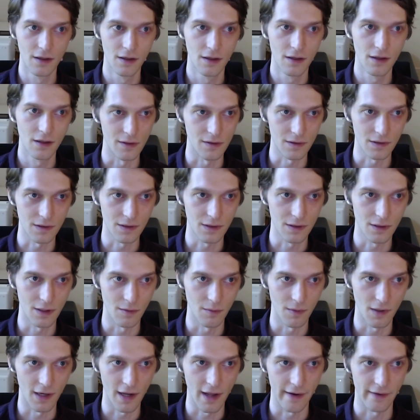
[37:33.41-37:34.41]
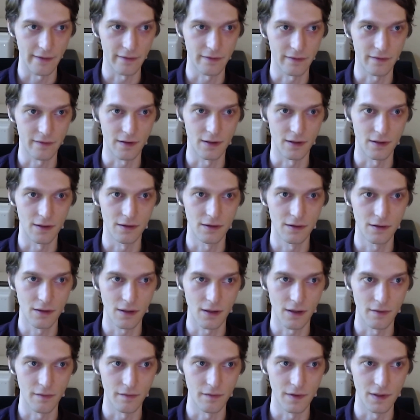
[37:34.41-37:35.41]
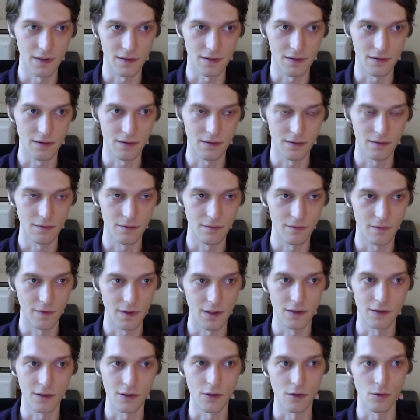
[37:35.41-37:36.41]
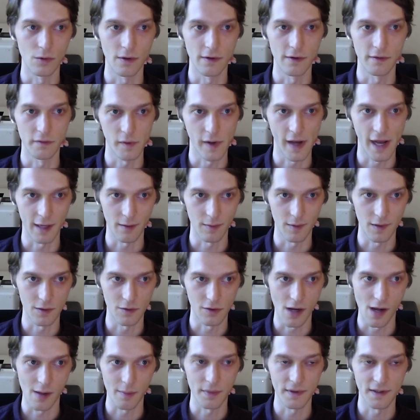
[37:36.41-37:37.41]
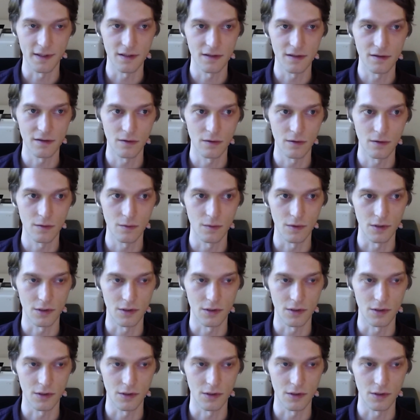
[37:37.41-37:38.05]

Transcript: There's going to be an alpha of this V2 of Wagmi dropping soon,